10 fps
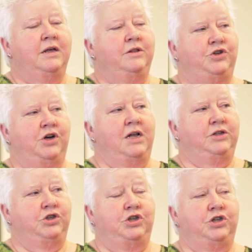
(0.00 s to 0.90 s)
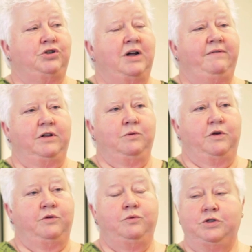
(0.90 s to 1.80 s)
the child that she's travelling
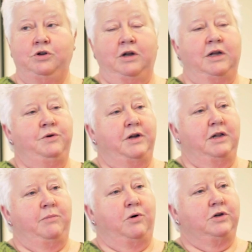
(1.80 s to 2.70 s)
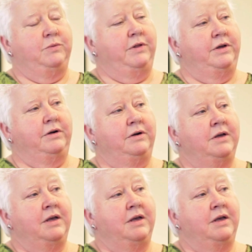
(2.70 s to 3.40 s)
with, who's not allowed in the box with her,